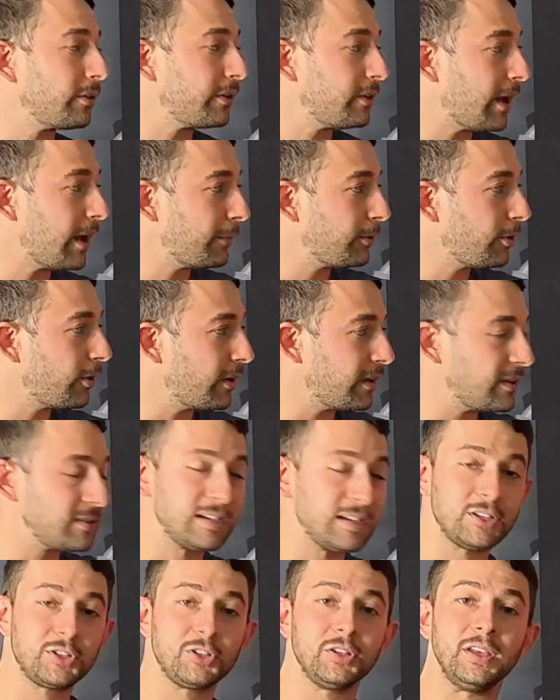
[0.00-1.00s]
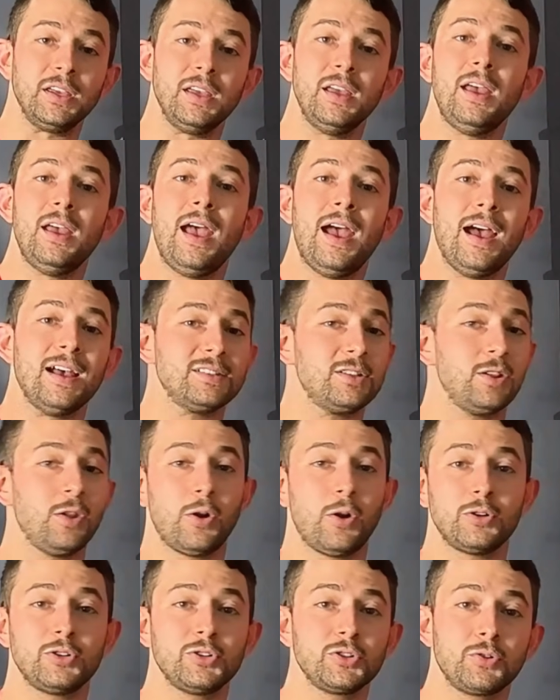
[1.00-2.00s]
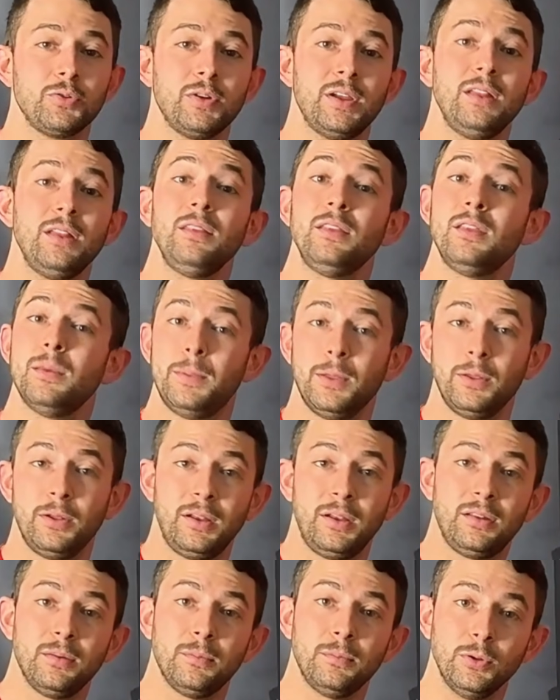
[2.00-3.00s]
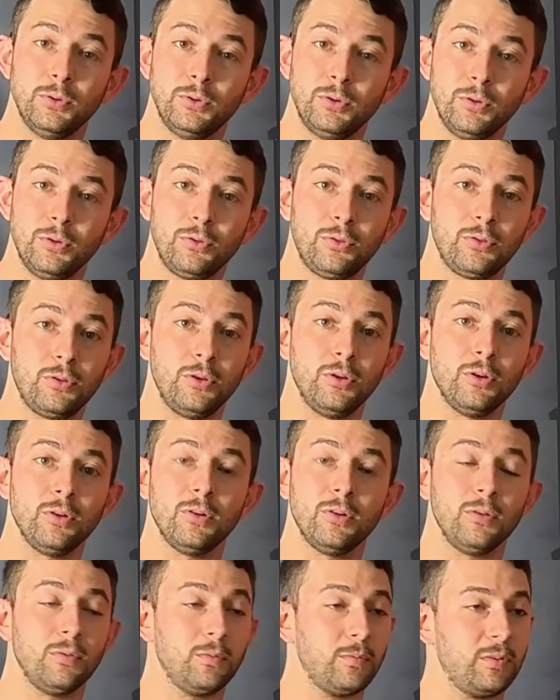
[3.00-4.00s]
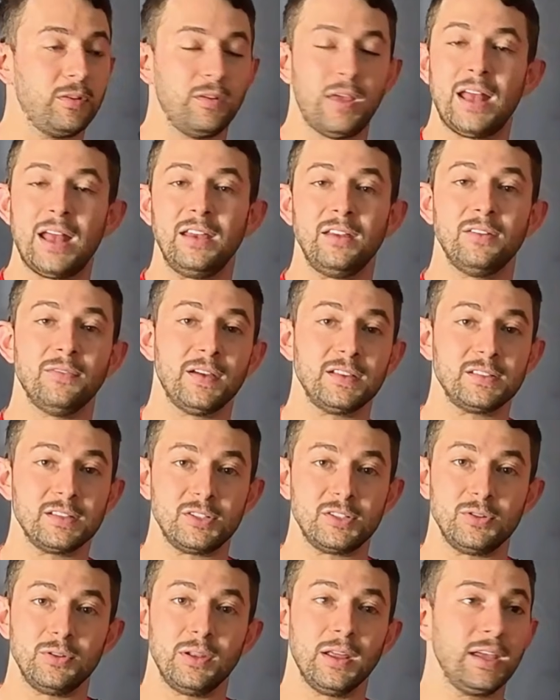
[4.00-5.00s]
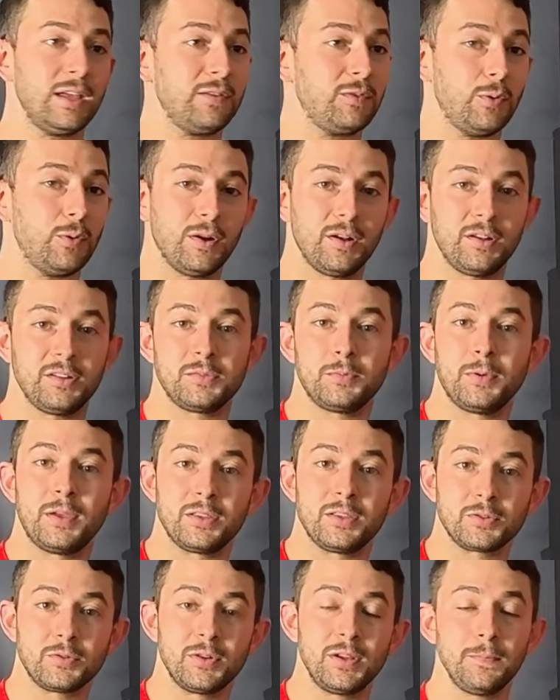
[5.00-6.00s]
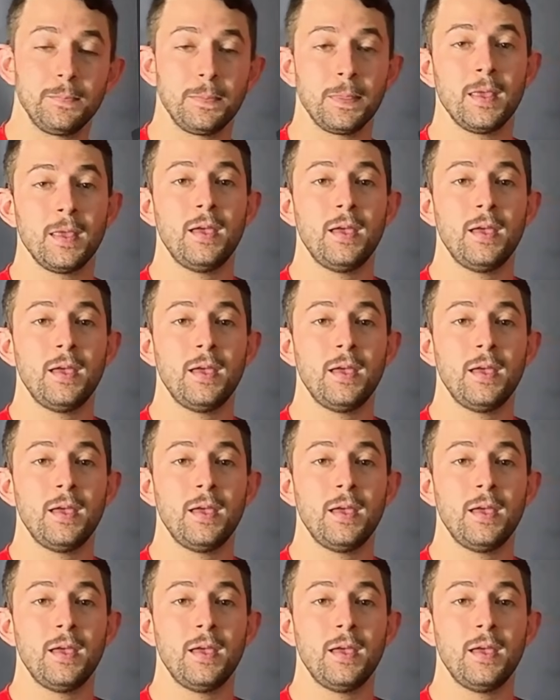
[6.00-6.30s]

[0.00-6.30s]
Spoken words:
The top dog essentially has a larger screen, the ability to Bluetooth to any device that you'd like if you want to display the screen,